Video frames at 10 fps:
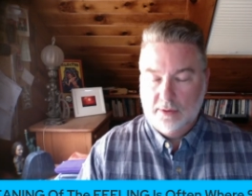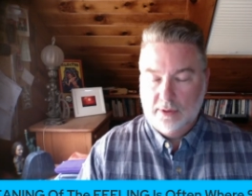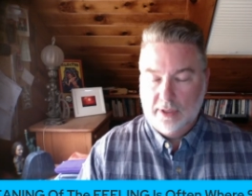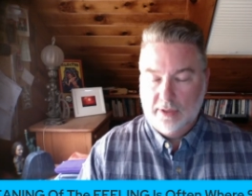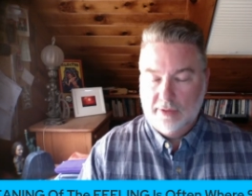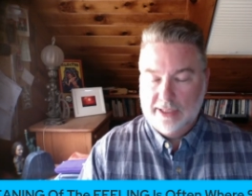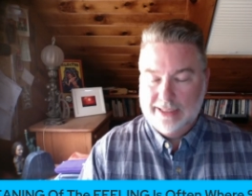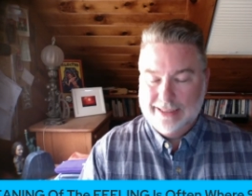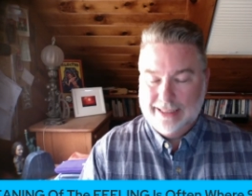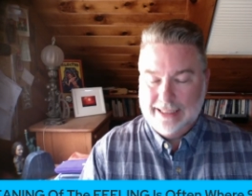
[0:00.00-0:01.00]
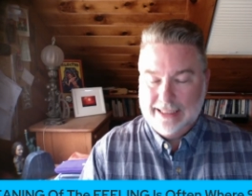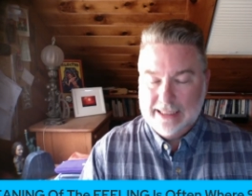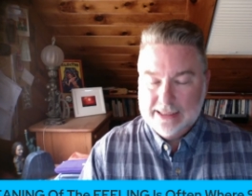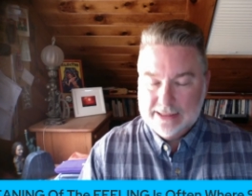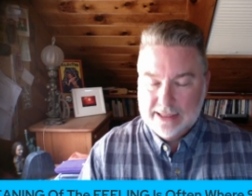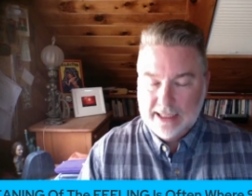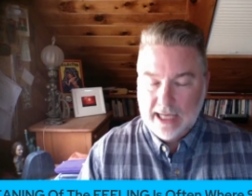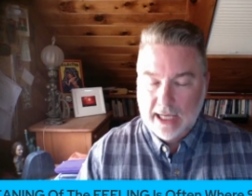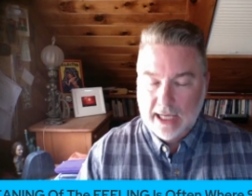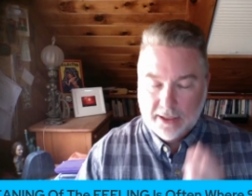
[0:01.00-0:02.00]
All right. Easy,
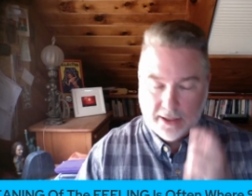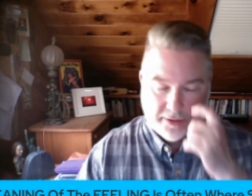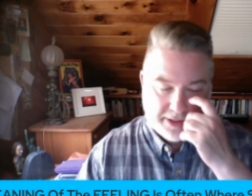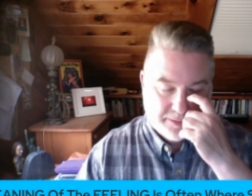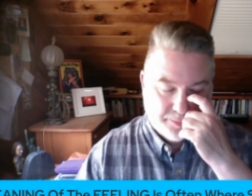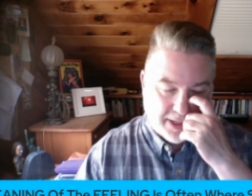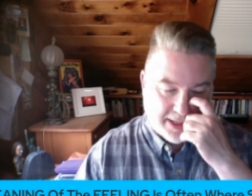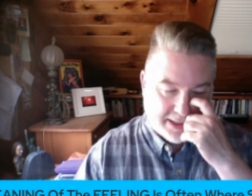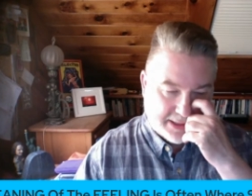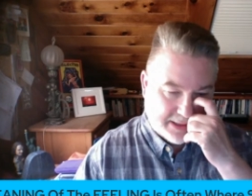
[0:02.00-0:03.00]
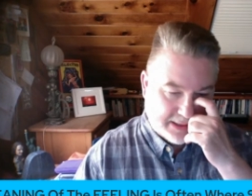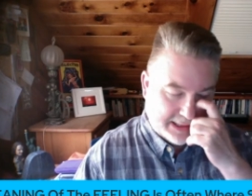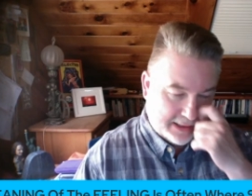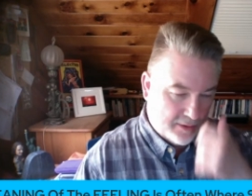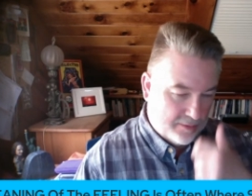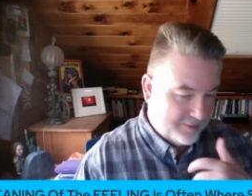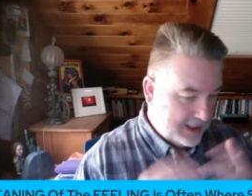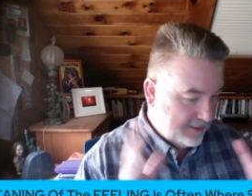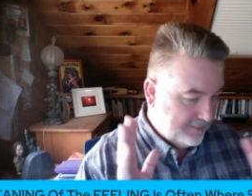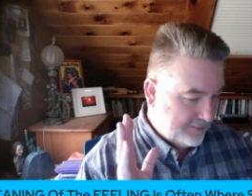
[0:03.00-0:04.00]
unhurried breath. Let go of
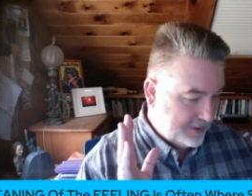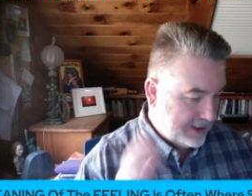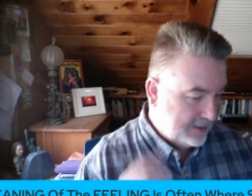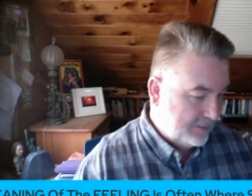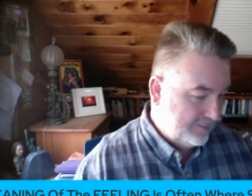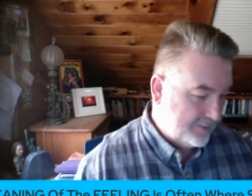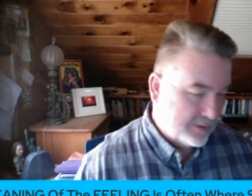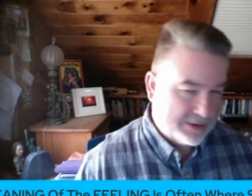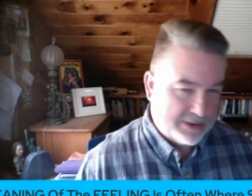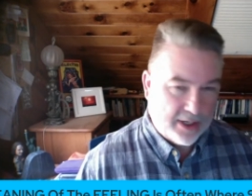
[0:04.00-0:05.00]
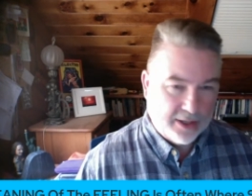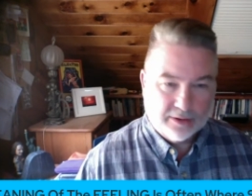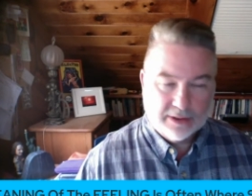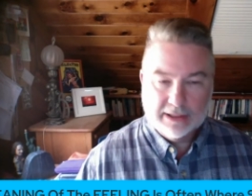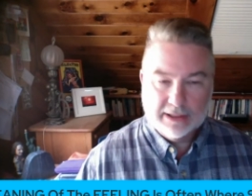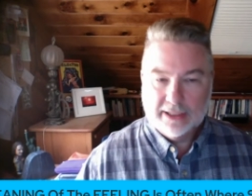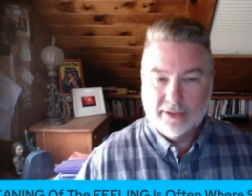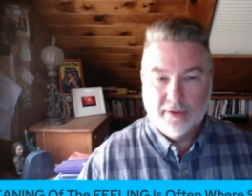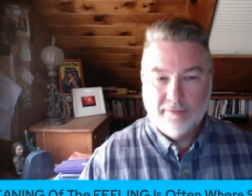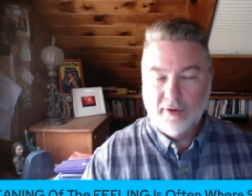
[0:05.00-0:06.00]
everything we focused on. You can let
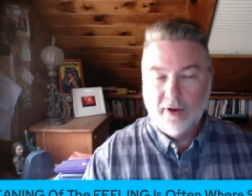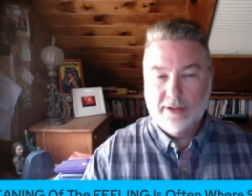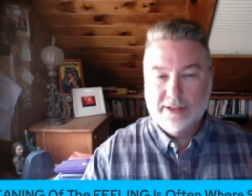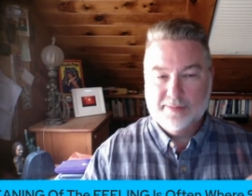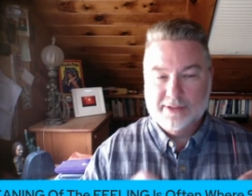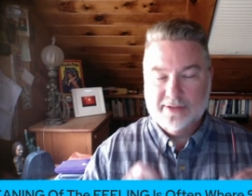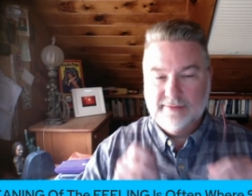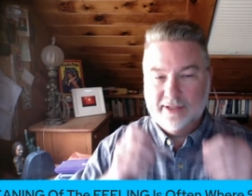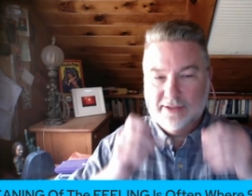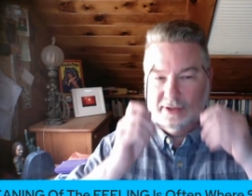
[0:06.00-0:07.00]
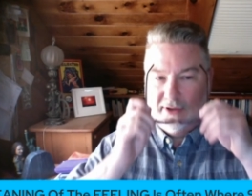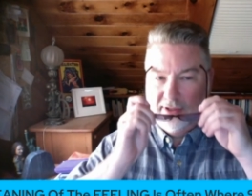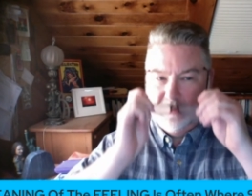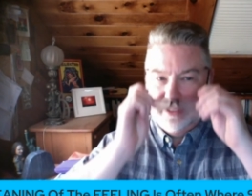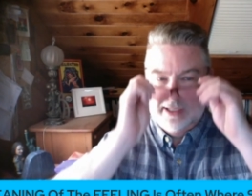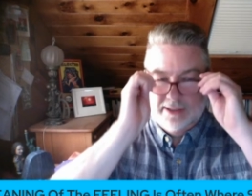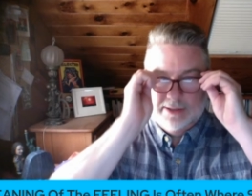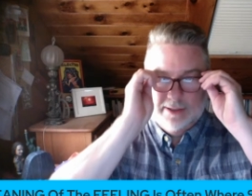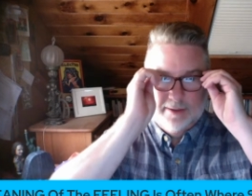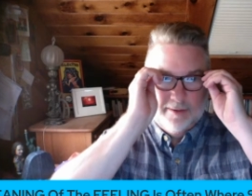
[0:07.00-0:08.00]
go of all the specifics, all of the
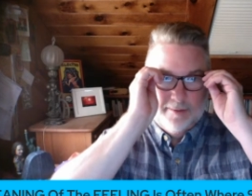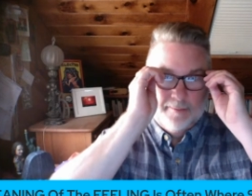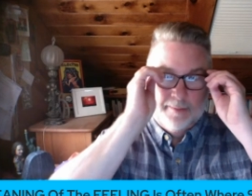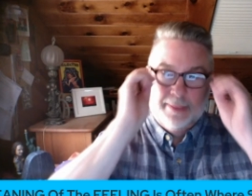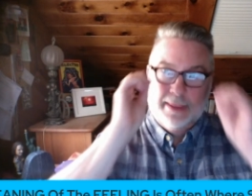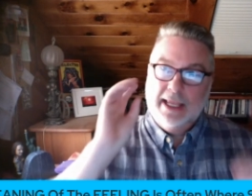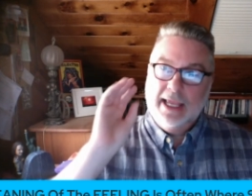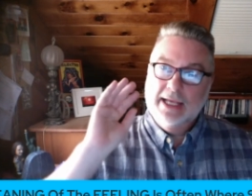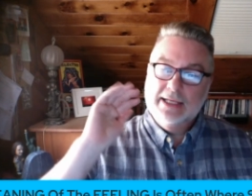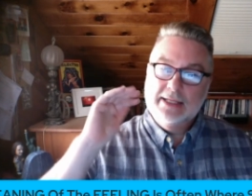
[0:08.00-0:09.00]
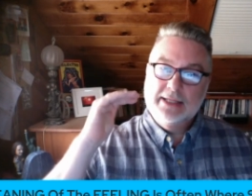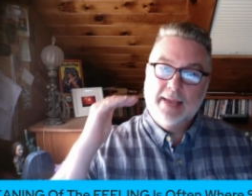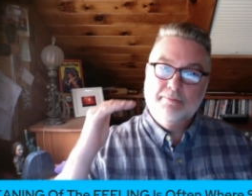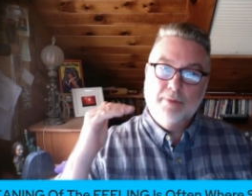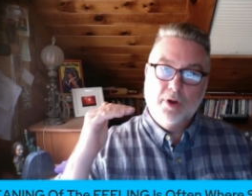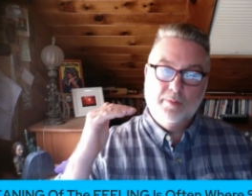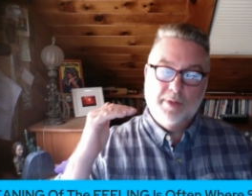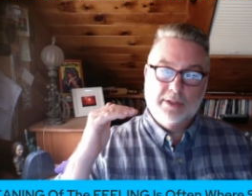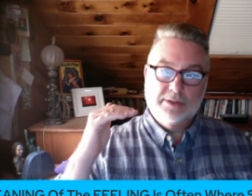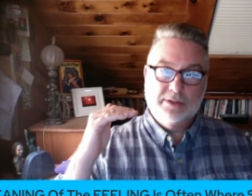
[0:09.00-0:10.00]
meanings. And in that
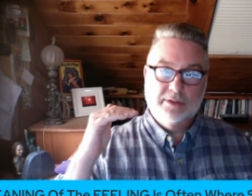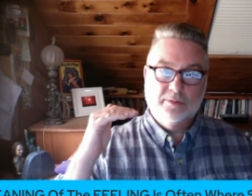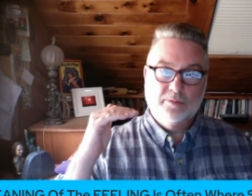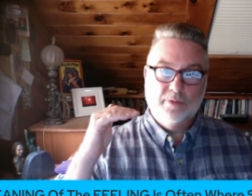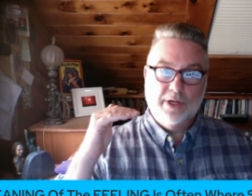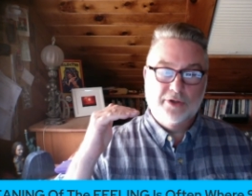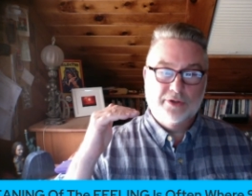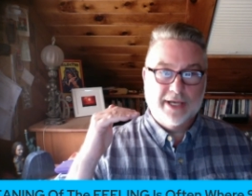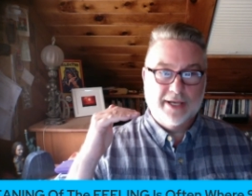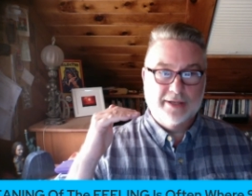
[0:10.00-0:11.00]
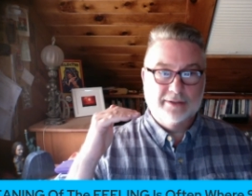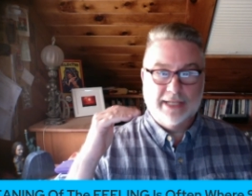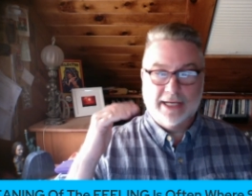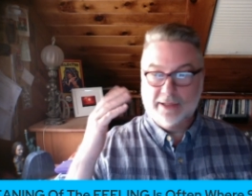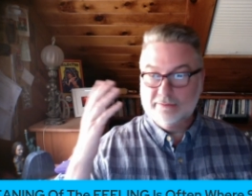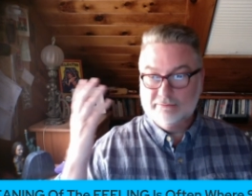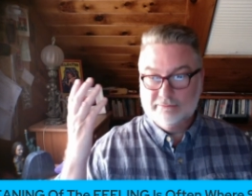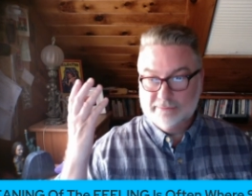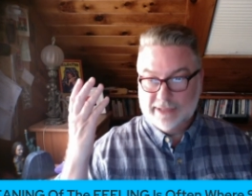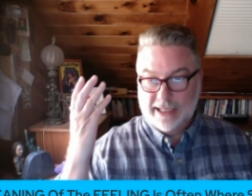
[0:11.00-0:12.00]
moment, when you're done letting
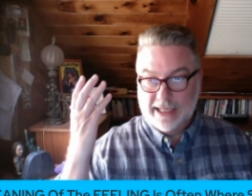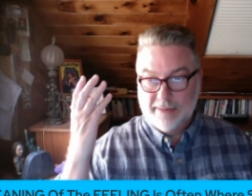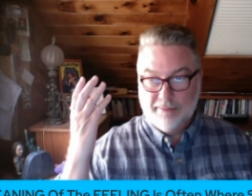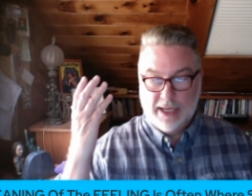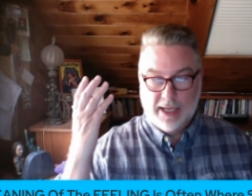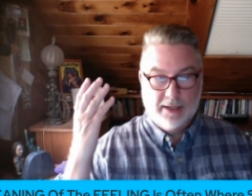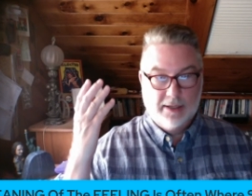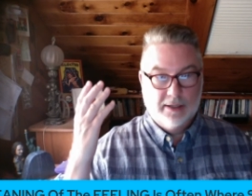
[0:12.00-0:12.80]
it be,